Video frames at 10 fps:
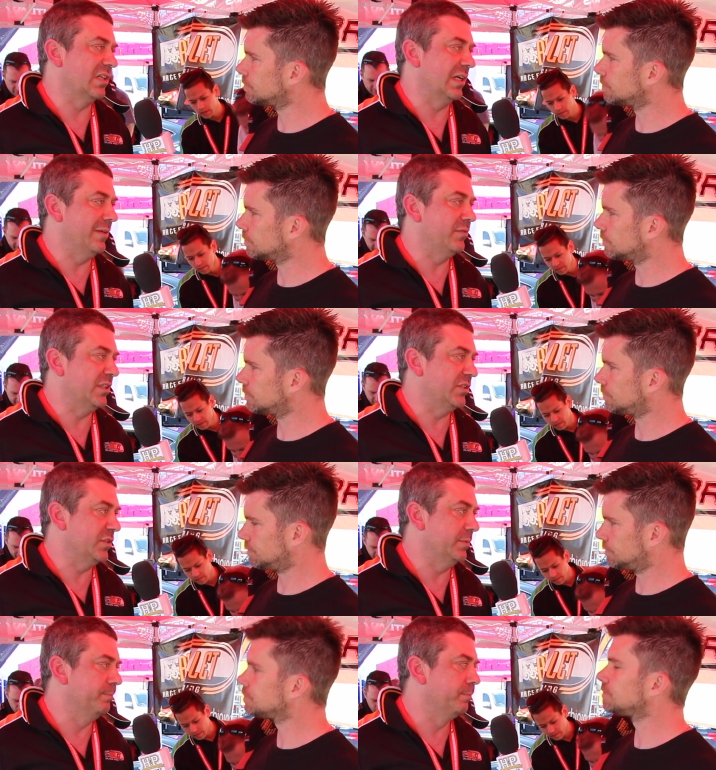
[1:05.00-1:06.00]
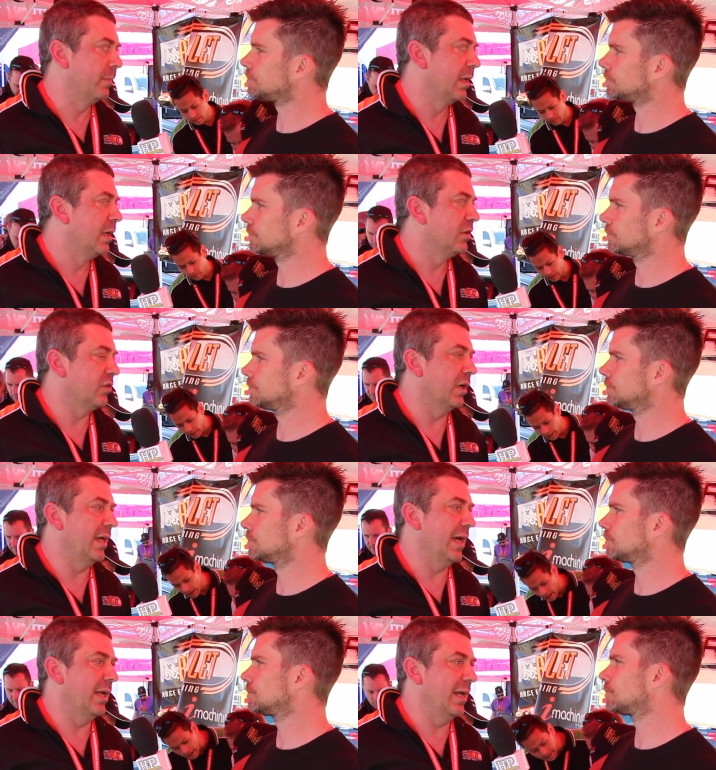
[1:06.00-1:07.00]
Speaker 1: sleeve system, so
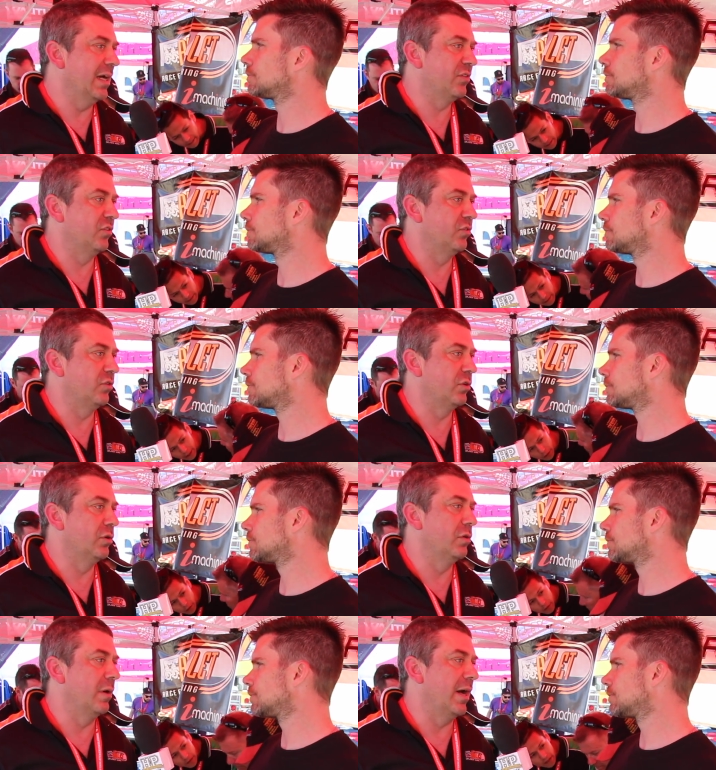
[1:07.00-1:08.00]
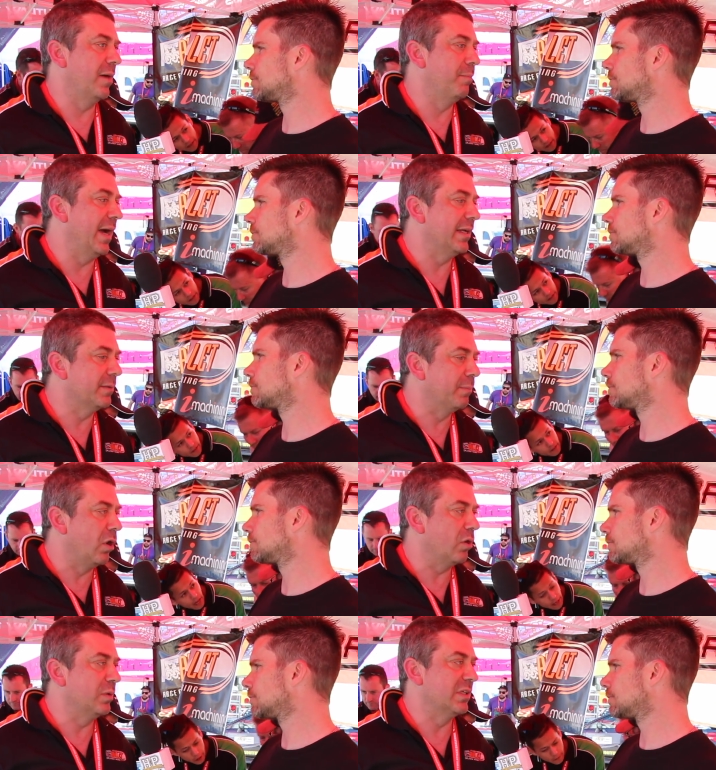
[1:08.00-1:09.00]
that allows us to make the
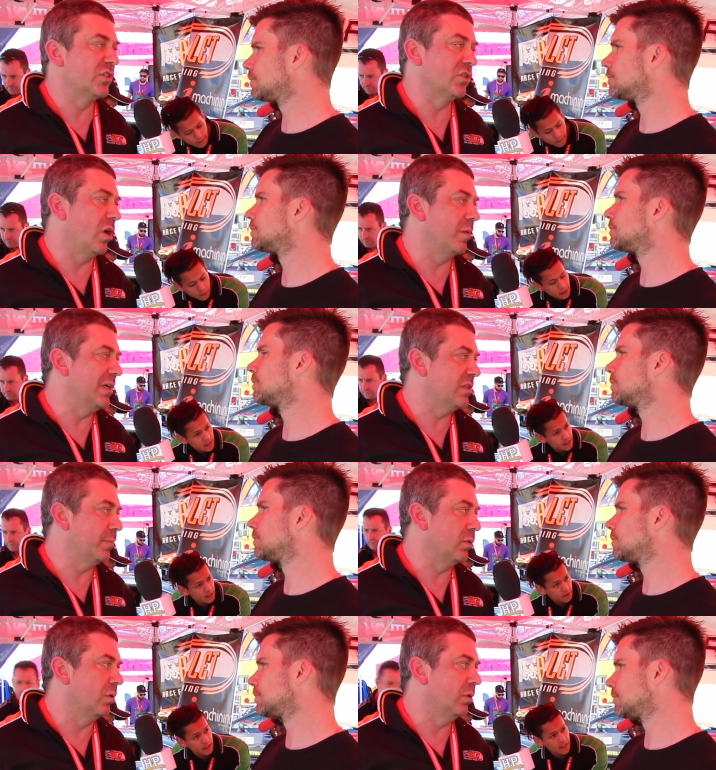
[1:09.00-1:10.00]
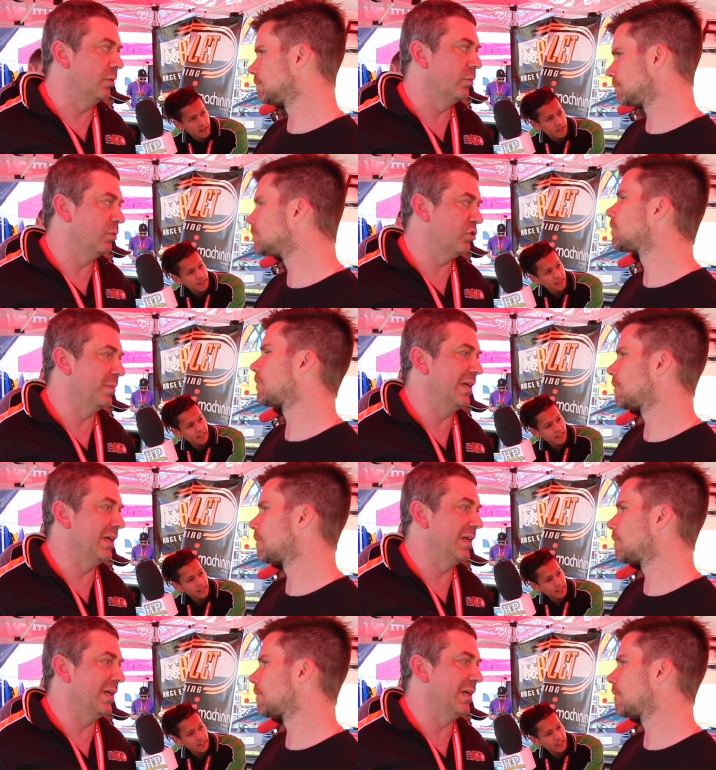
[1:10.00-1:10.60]
block with a Siamese bore, which